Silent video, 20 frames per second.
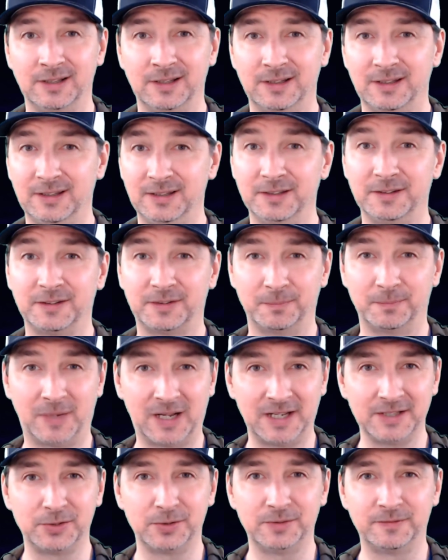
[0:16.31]
is my
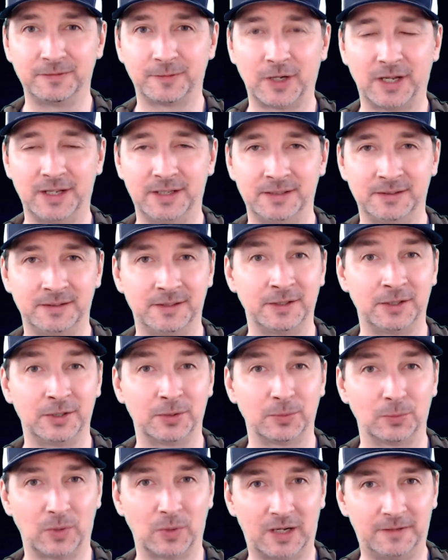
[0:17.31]
good friend,
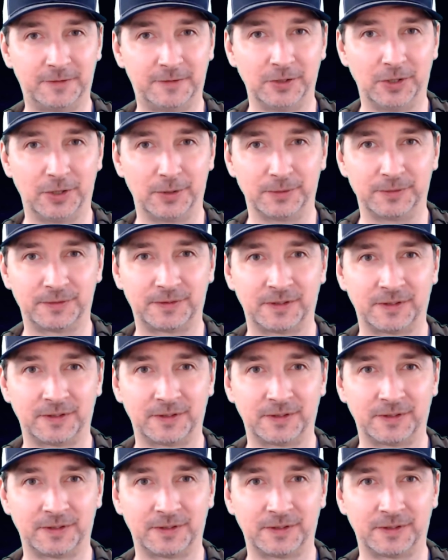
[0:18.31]
Rafal Los.